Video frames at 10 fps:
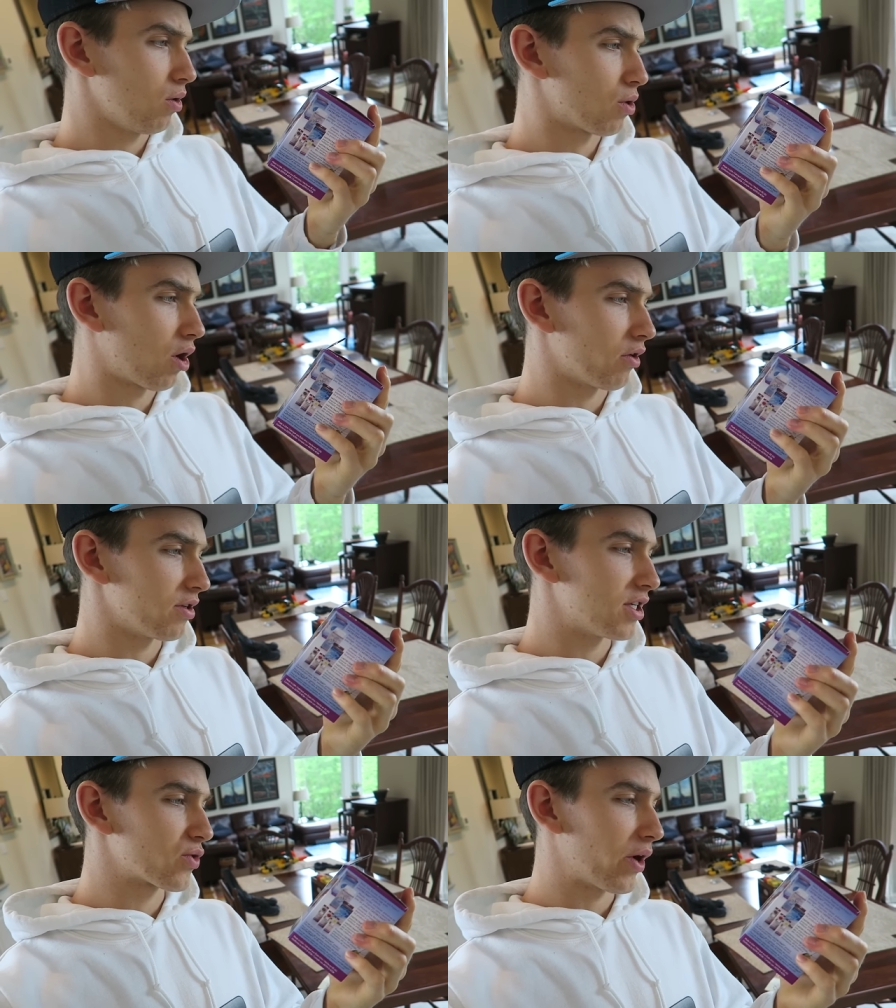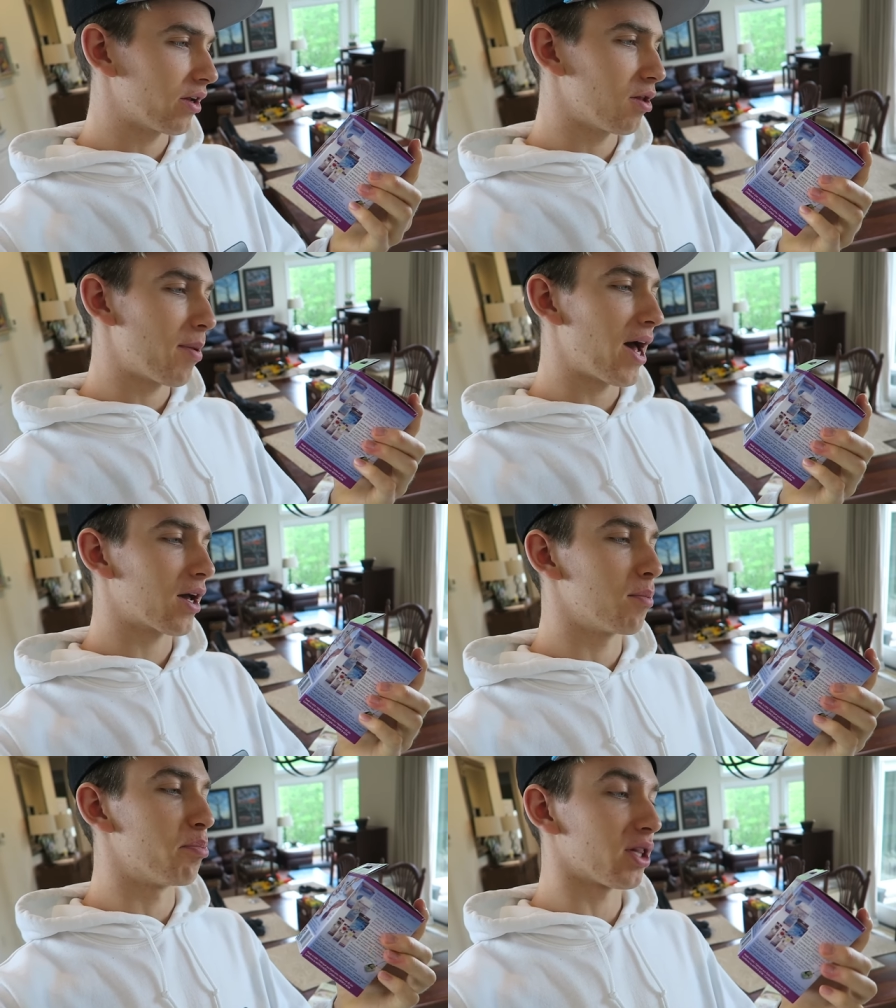Oh, Carter, it says right on the
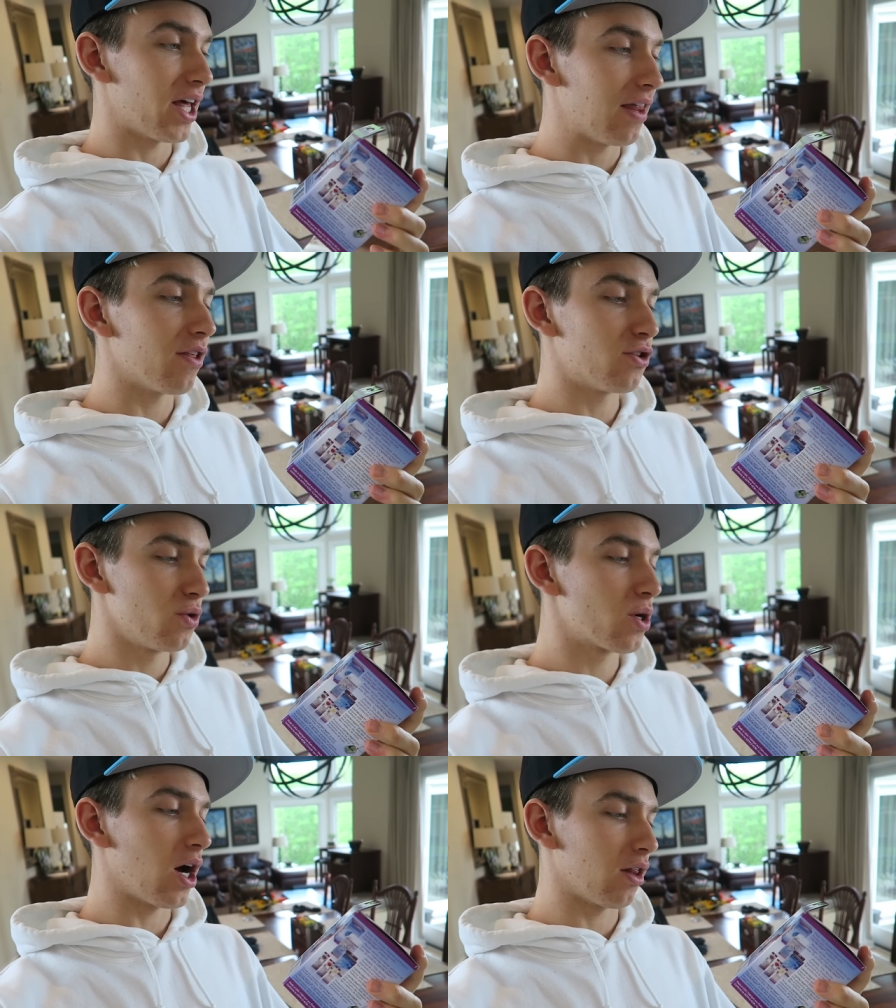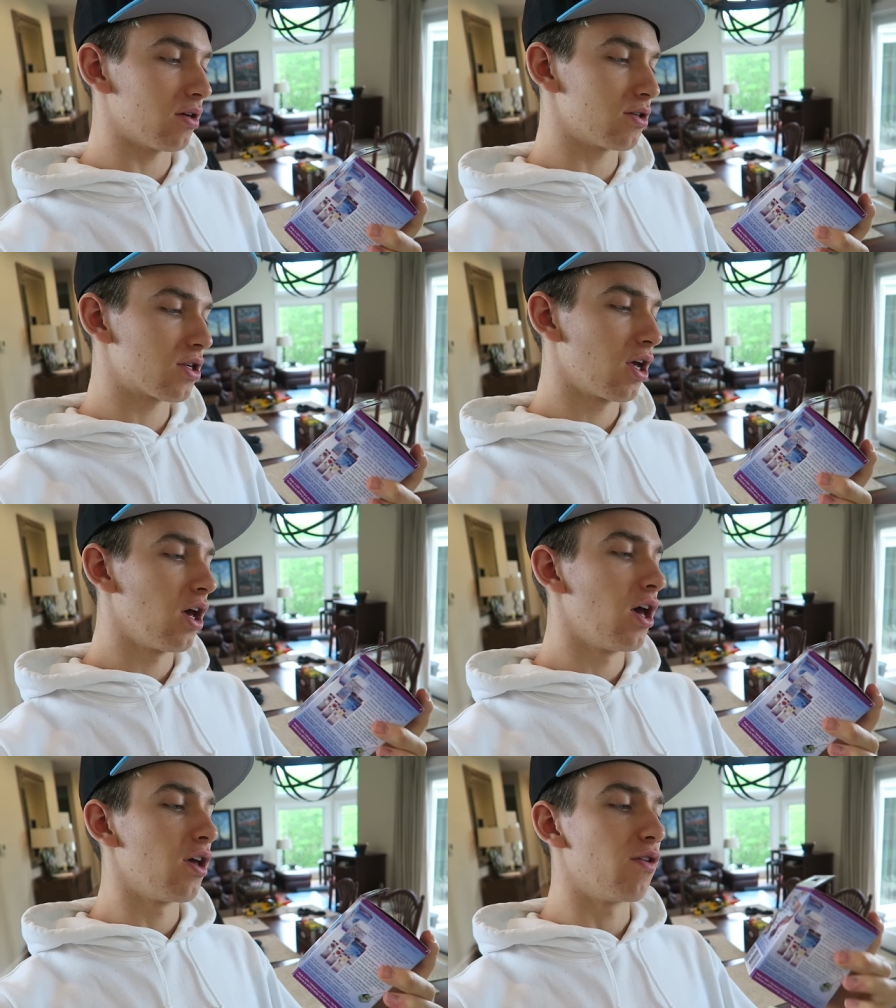back, blend the two colors
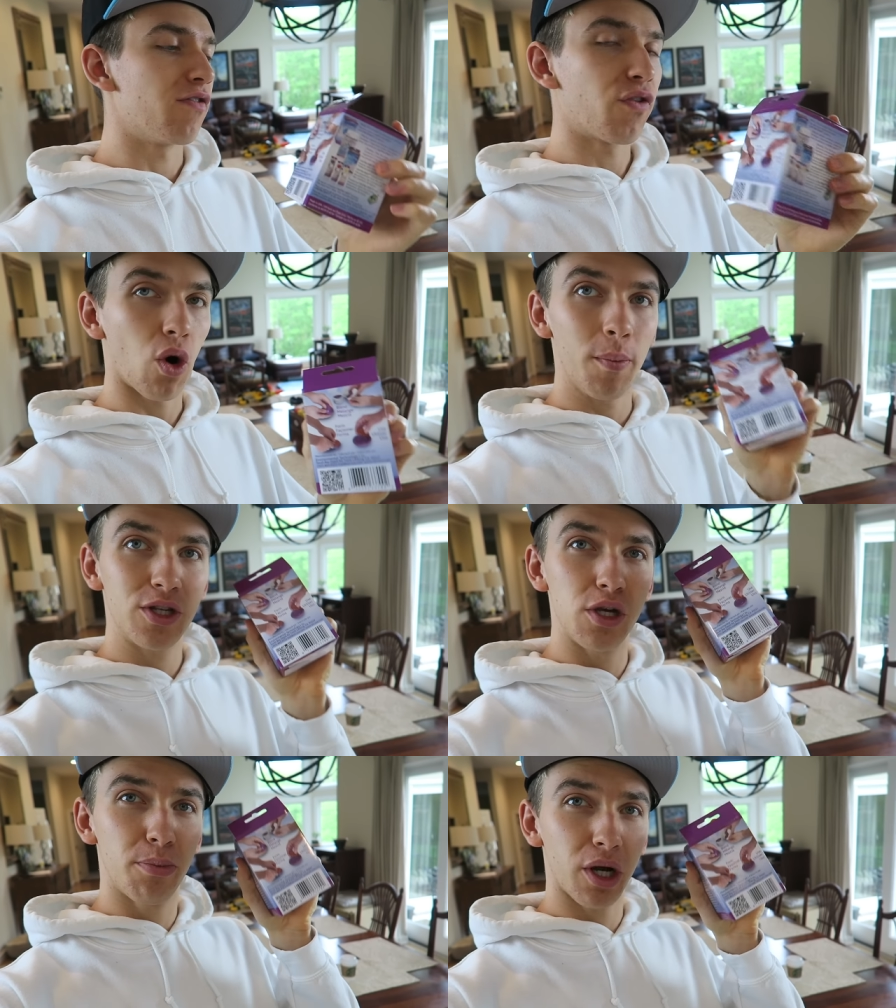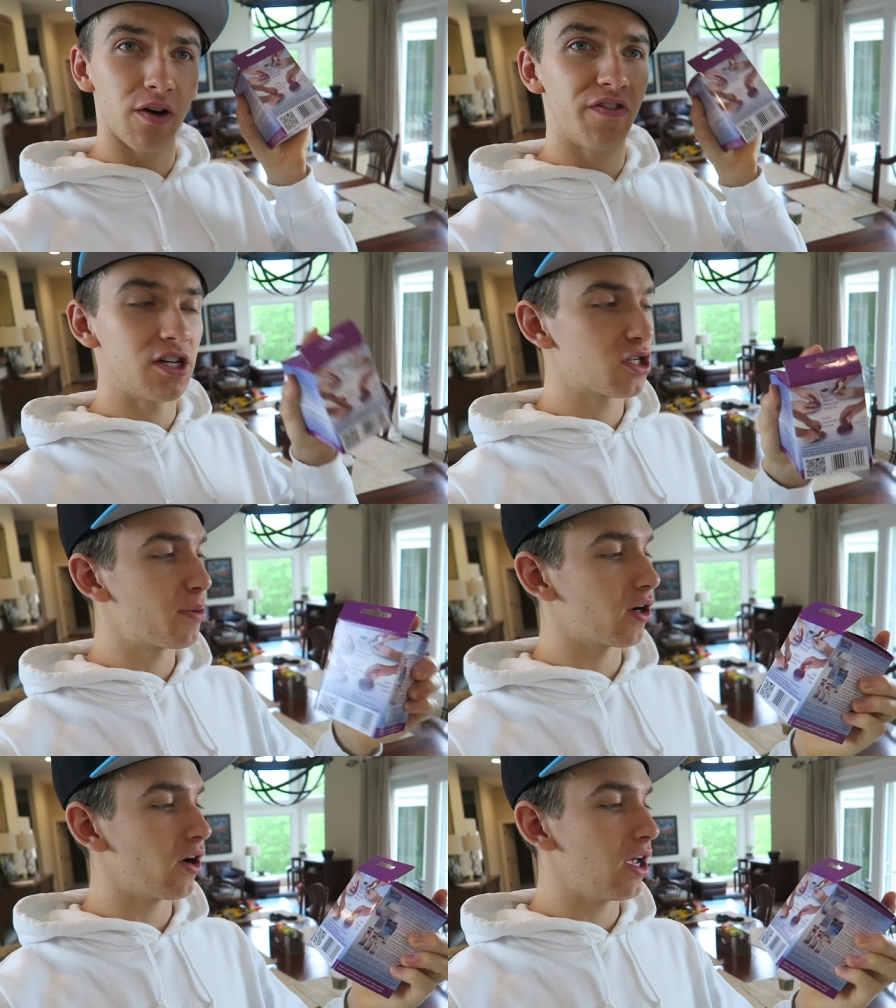you form it so you put your fidget
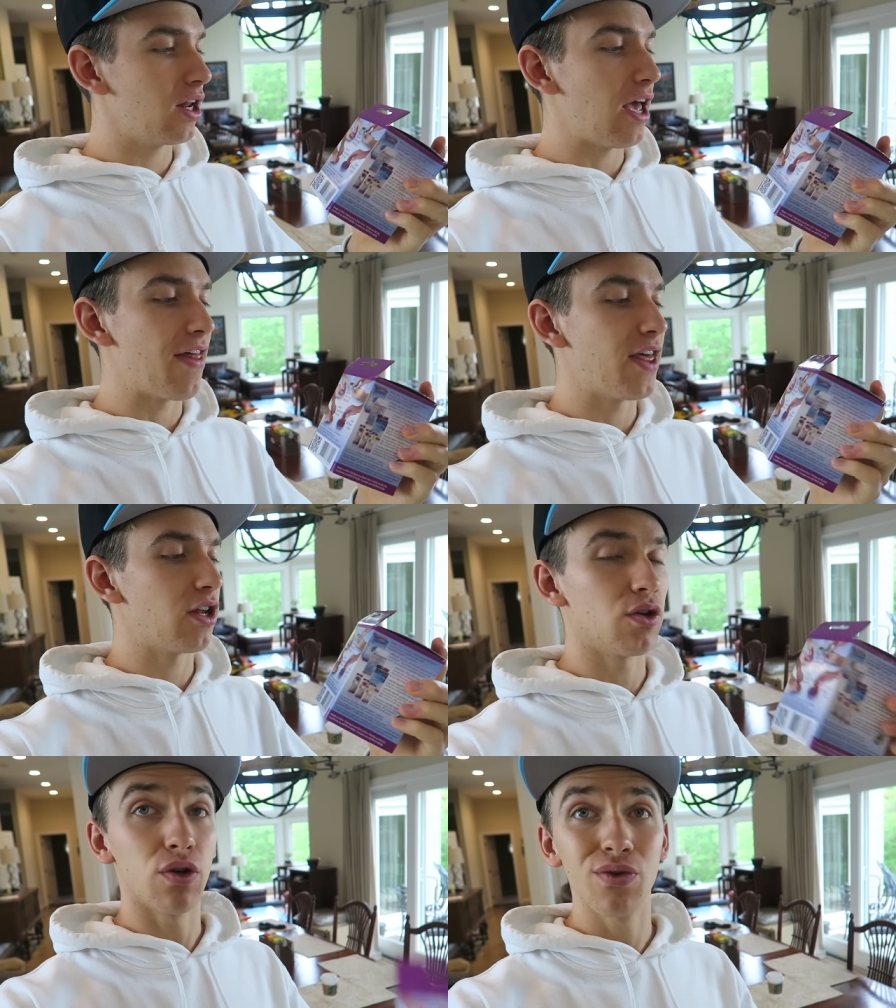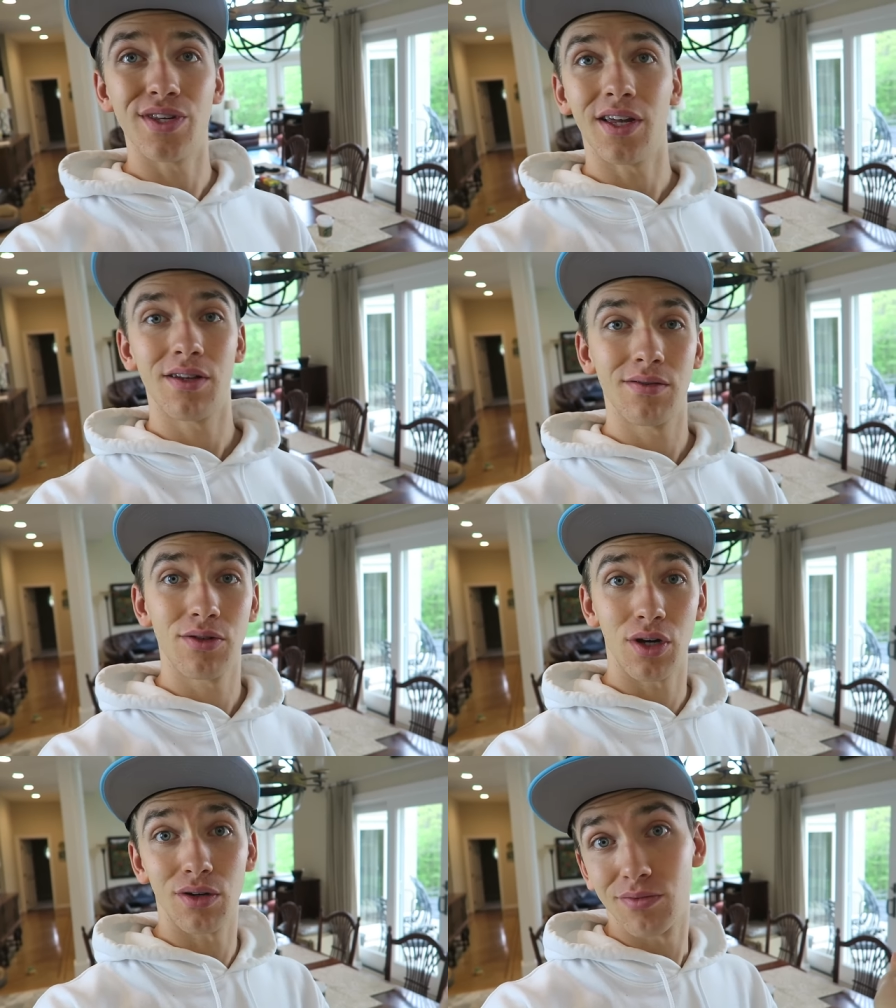spinner in and then you use it.
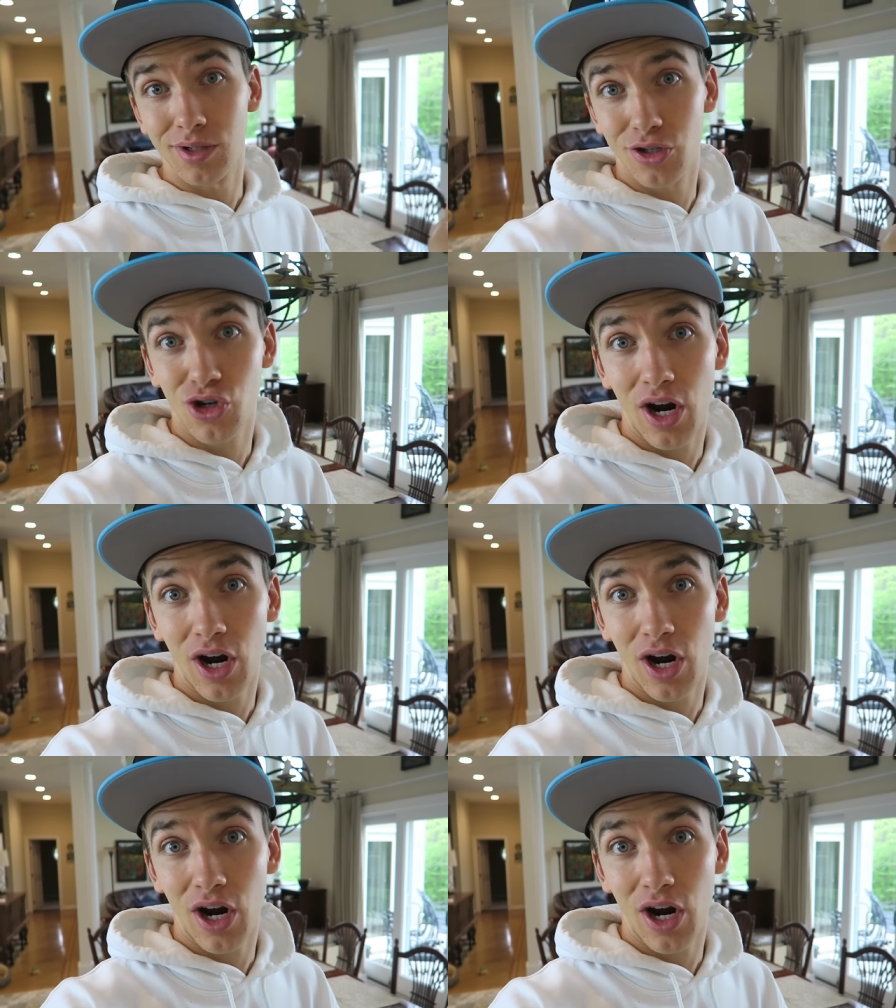So let's